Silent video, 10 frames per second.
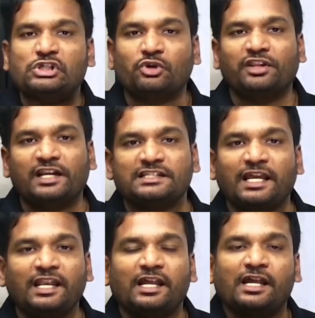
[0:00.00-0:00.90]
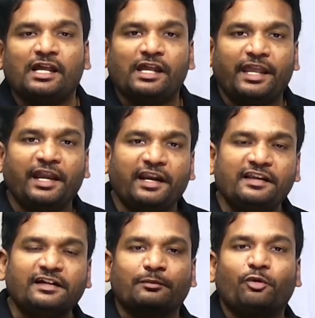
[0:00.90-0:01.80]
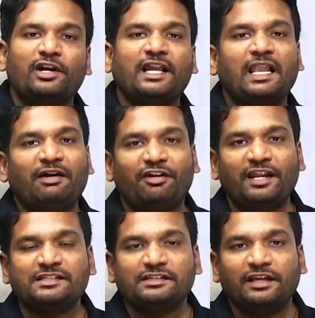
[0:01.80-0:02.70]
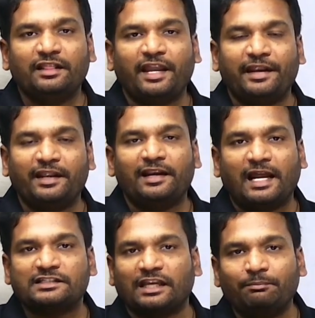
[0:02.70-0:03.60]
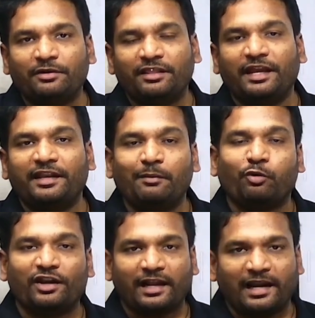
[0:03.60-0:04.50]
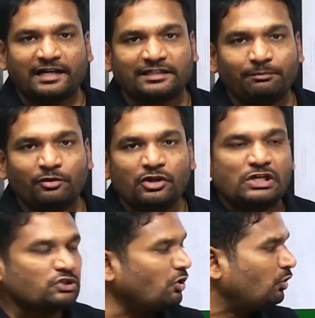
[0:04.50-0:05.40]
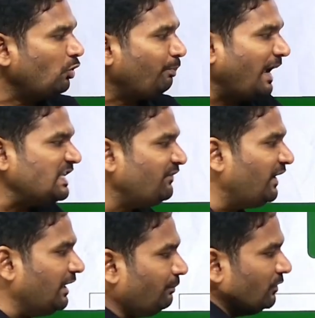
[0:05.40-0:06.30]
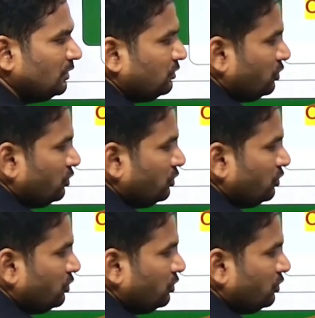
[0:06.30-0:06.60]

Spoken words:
So there is an increased political awareness in the Indian political landscape. So to pacify them,